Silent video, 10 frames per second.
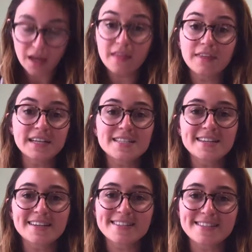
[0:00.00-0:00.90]
Things
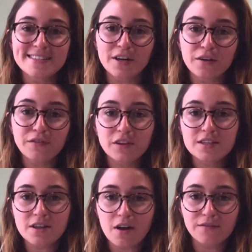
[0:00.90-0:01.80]
to consider for
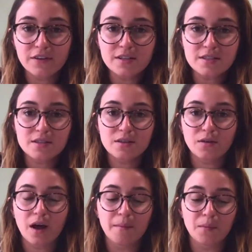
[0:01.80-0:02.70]
this conference
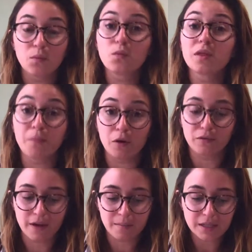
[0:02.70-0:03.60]
with both
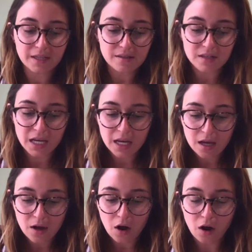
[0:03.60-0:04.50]
families
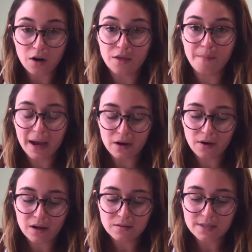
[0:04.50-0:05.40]
are the
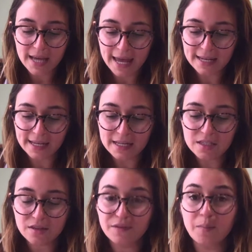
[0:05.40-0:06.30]
backgrounds and
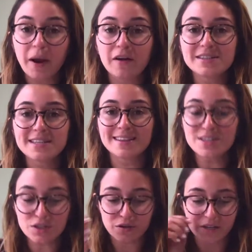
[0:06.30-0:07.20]
needs of the parents and the
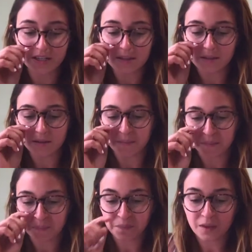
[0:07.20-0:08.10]
students,
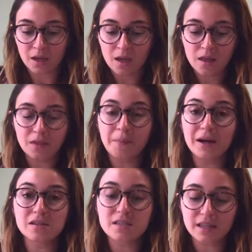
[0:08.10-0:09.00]
the
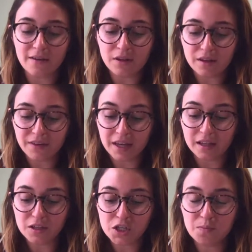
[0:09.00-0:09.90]
parents' level of
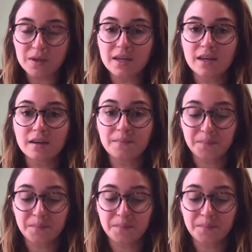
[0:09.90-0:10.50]
English speaking,